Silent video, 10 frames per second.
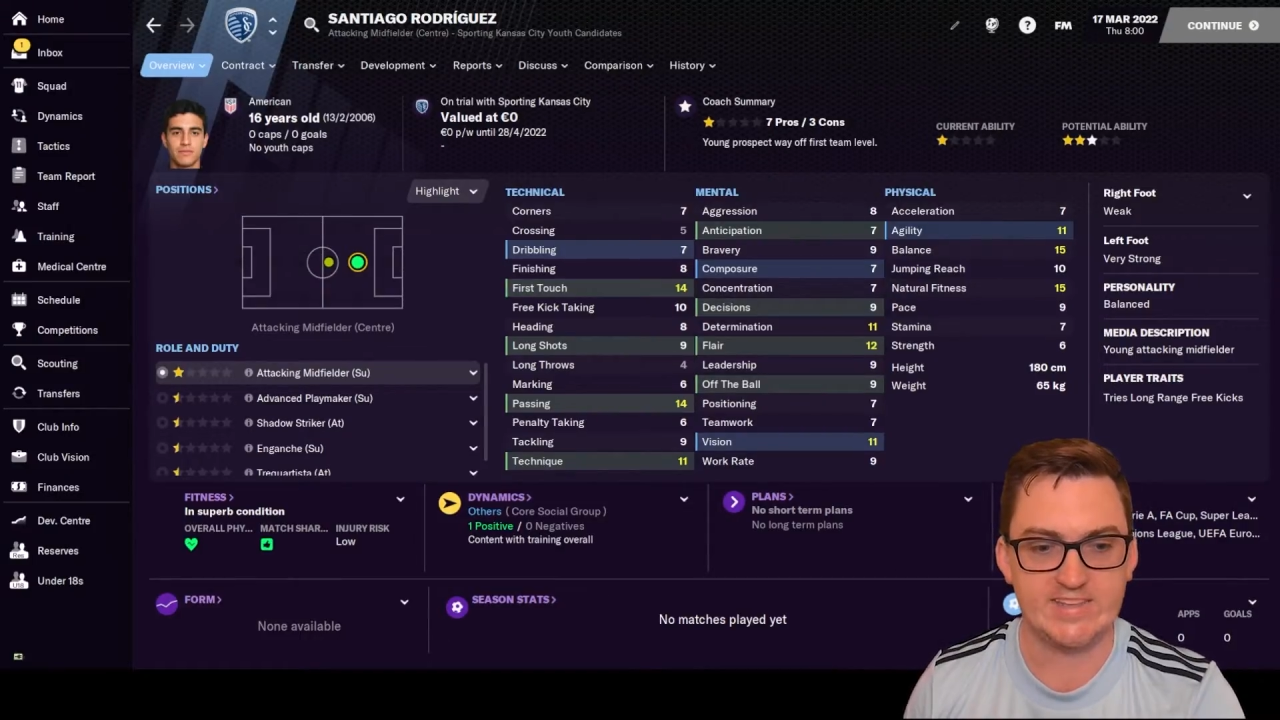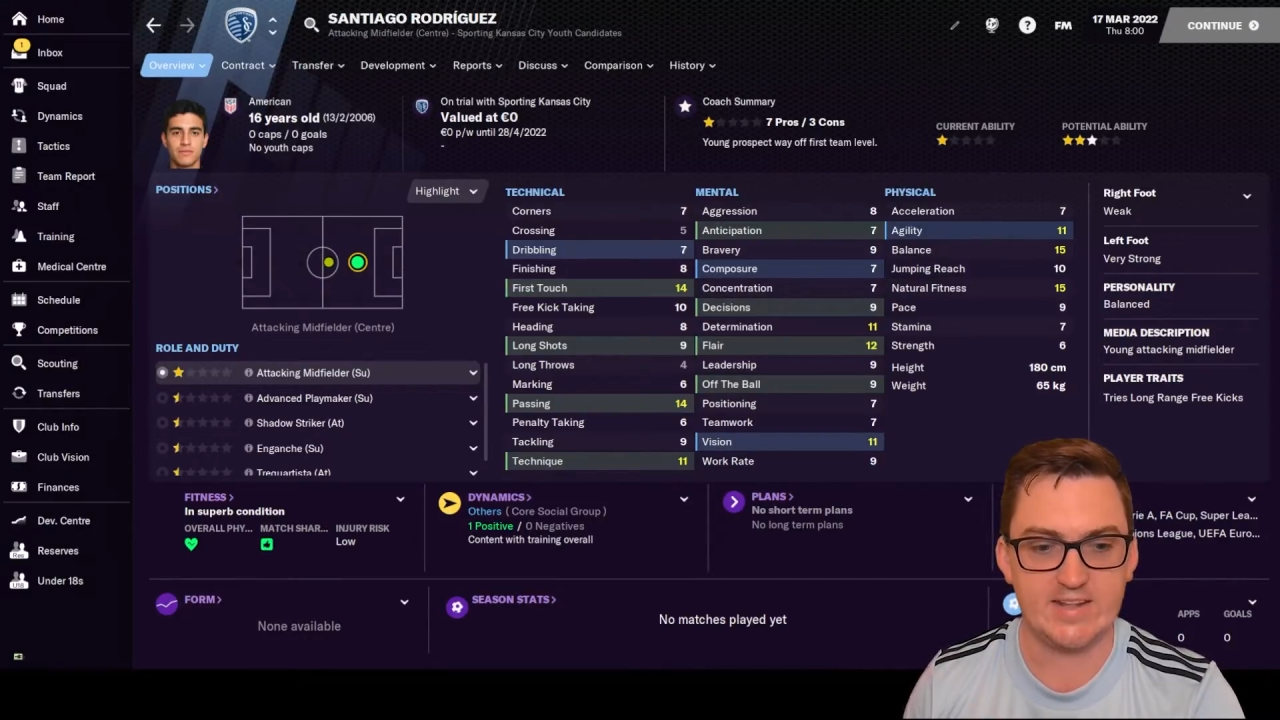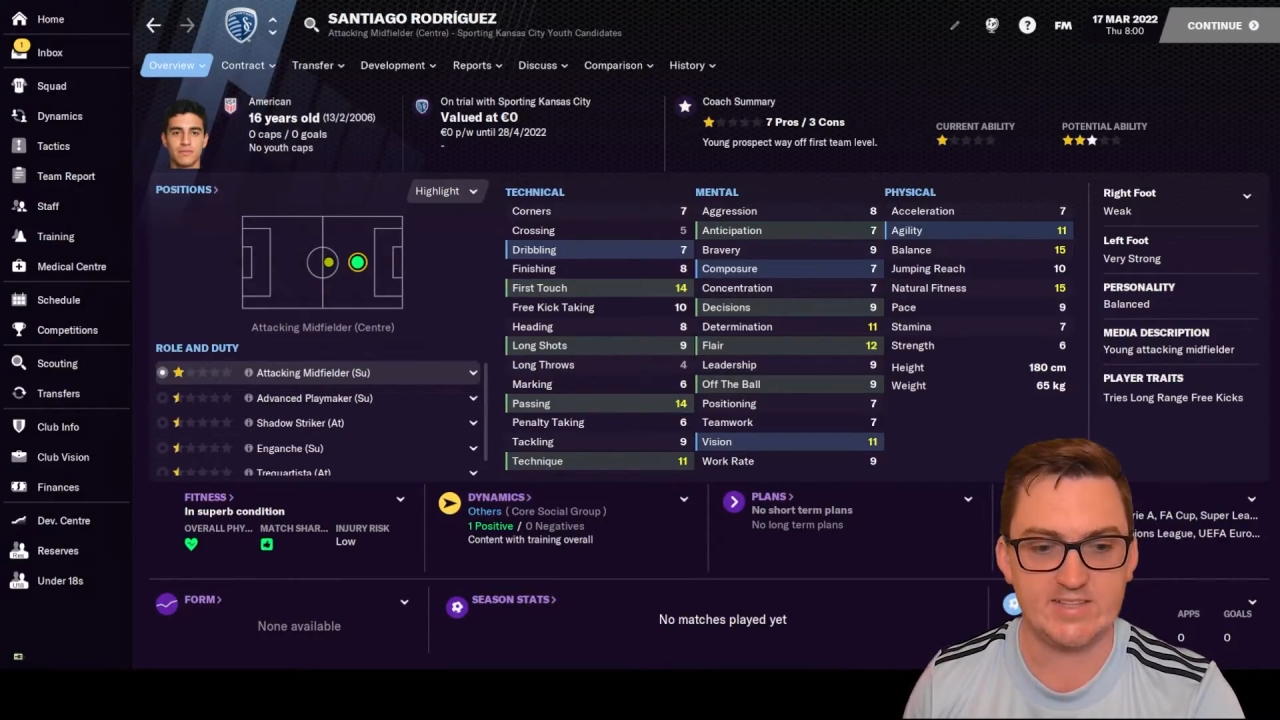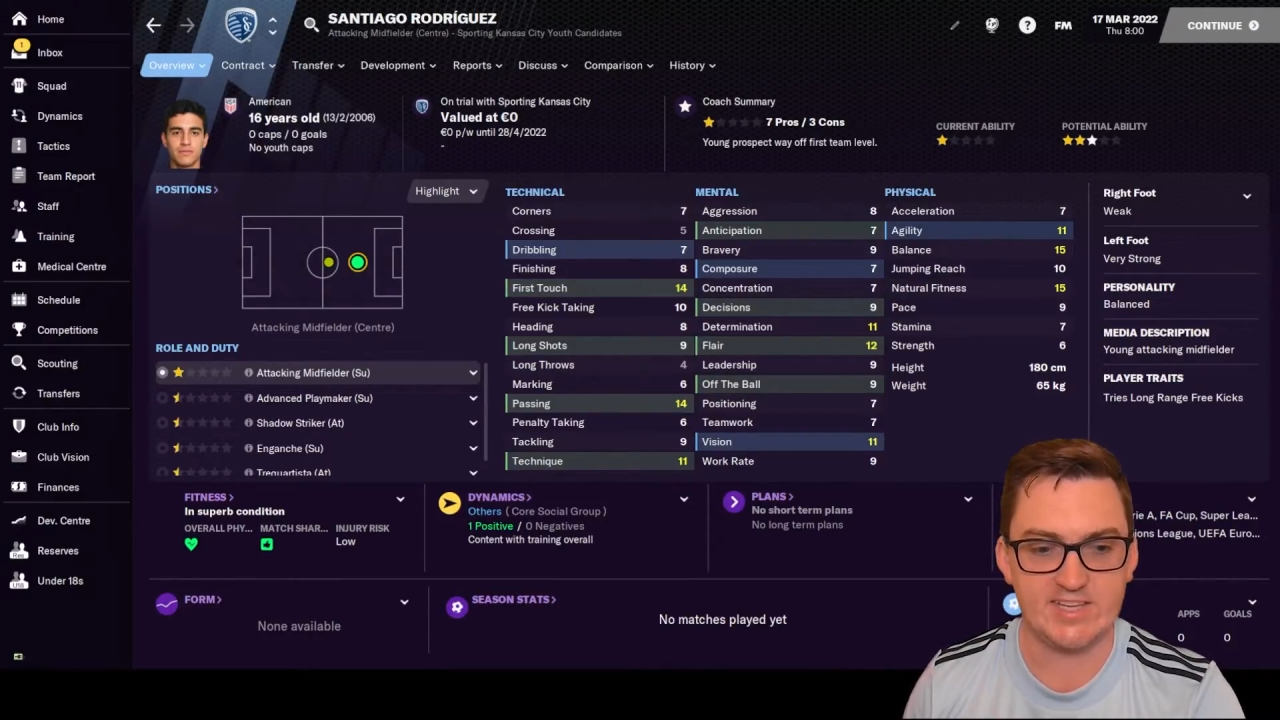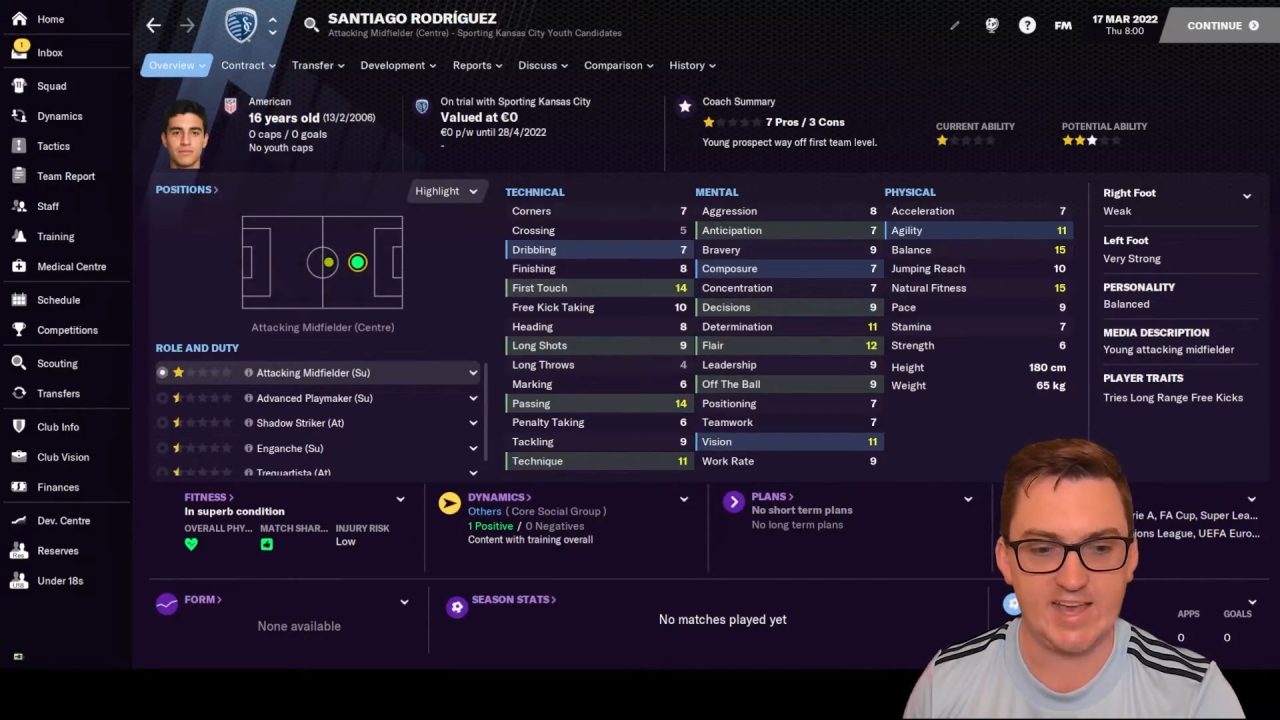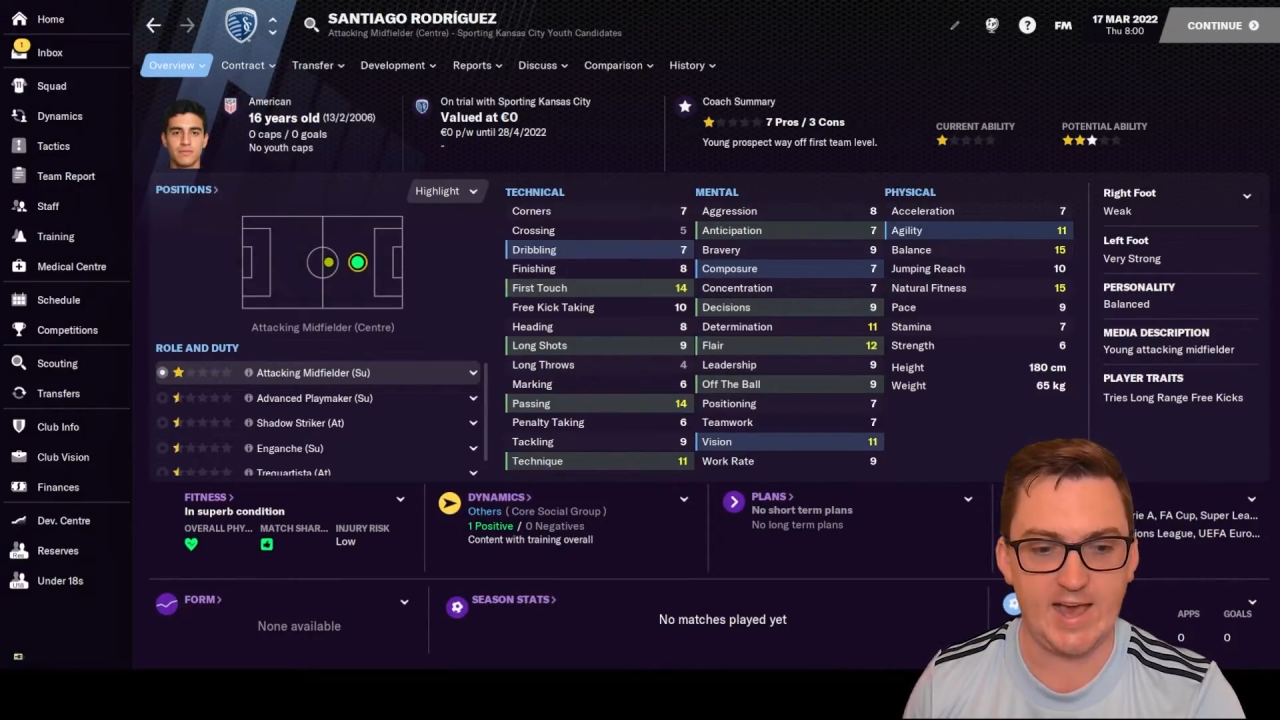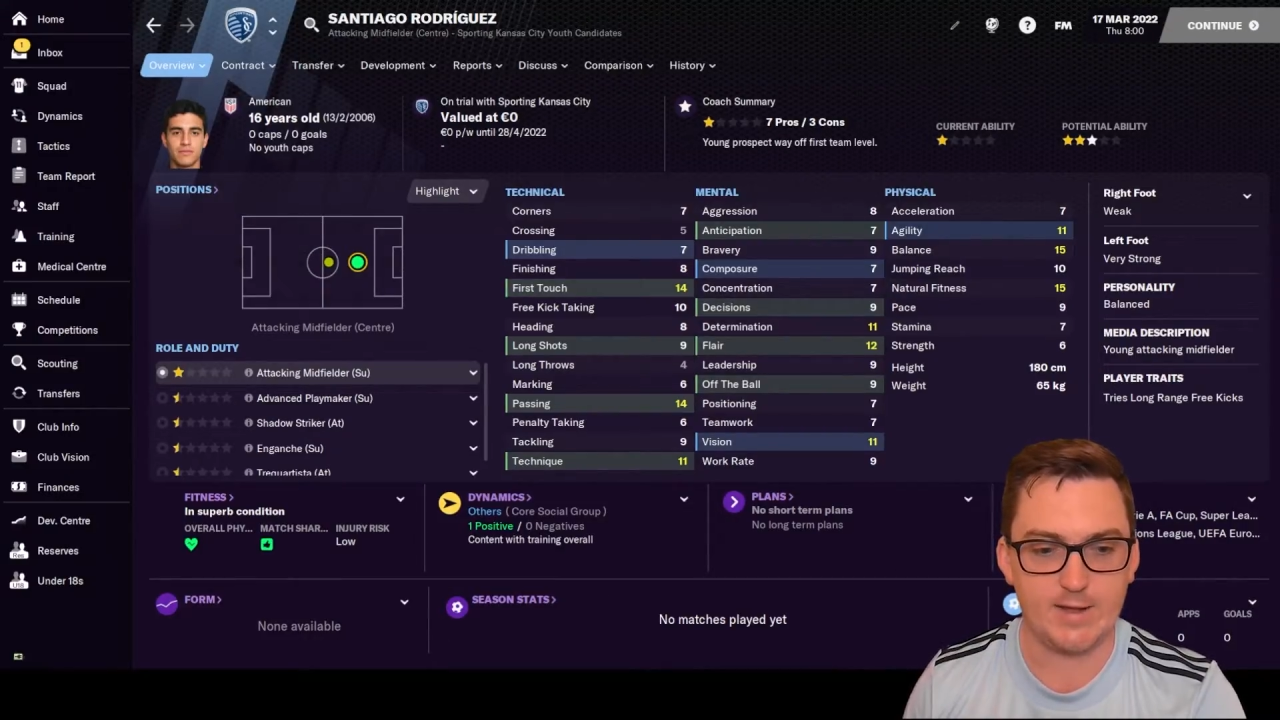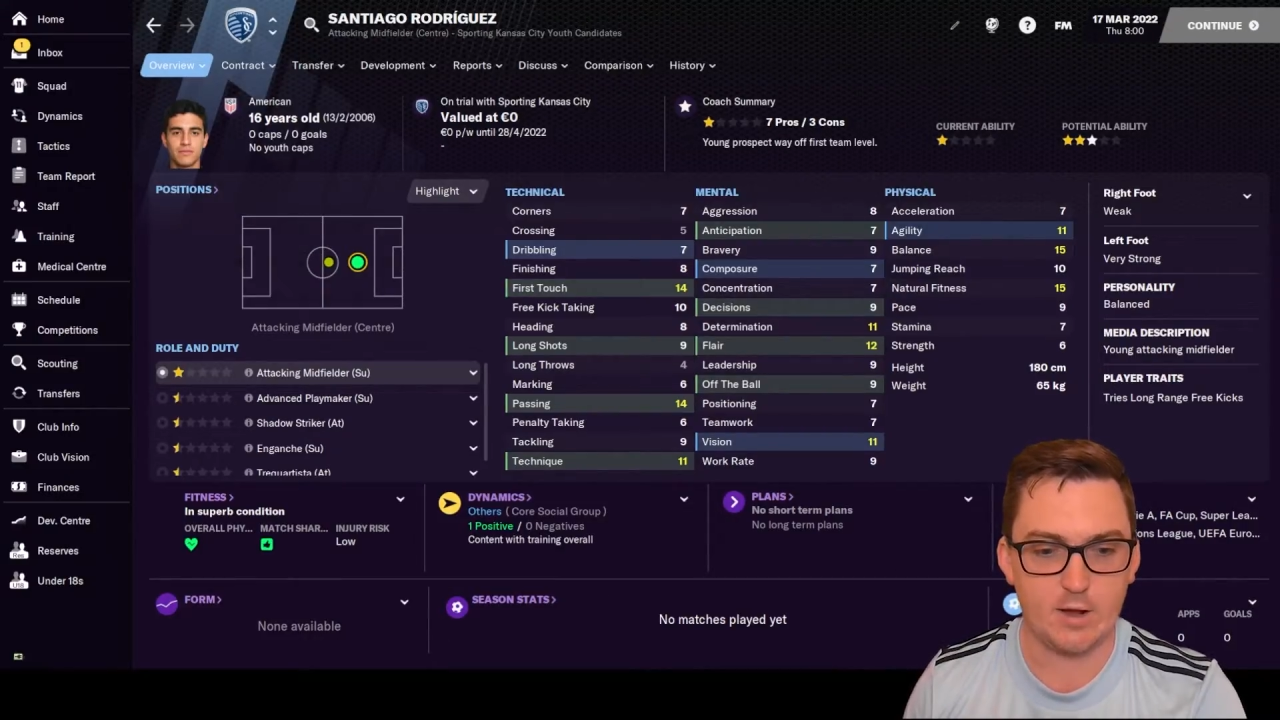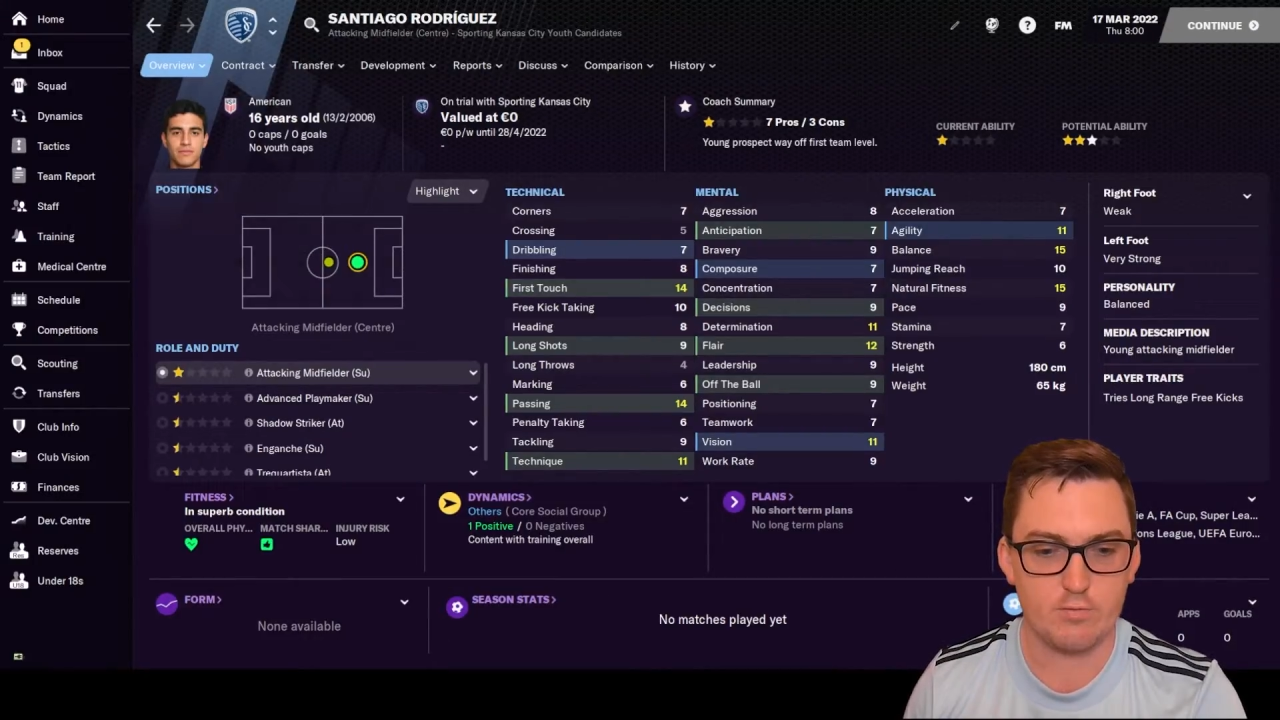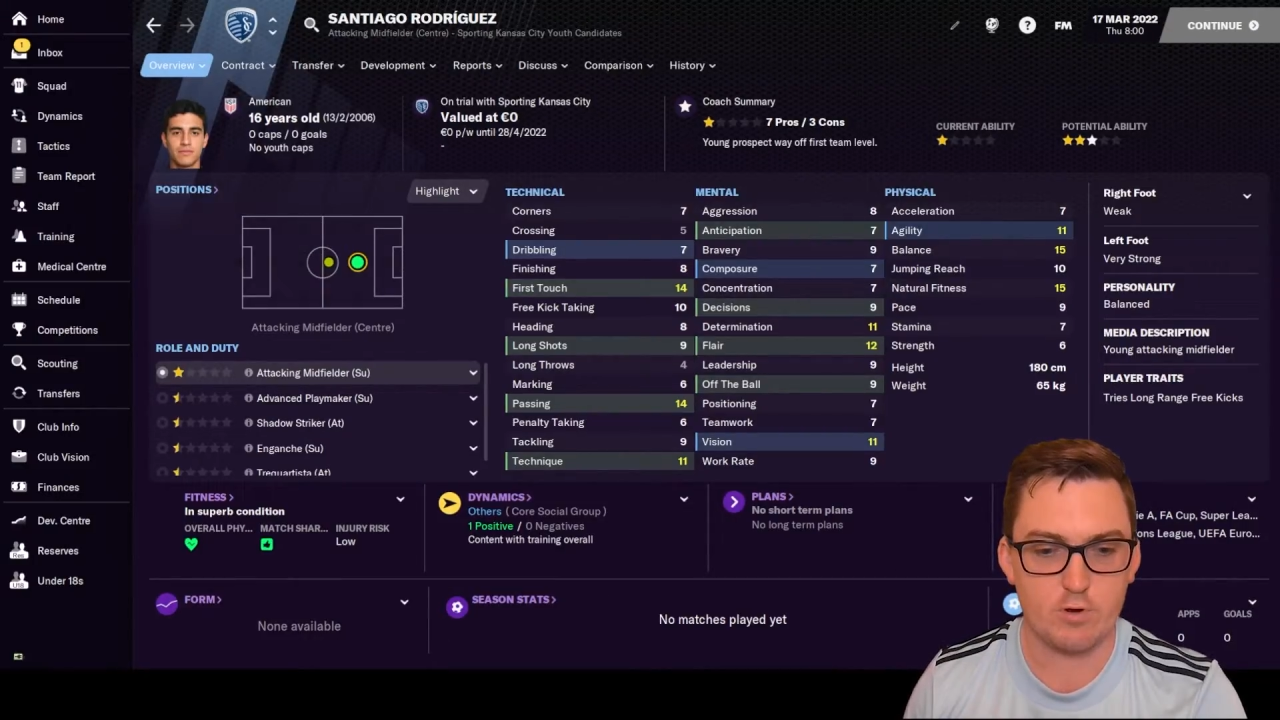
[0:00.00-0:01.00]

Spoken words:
Santiago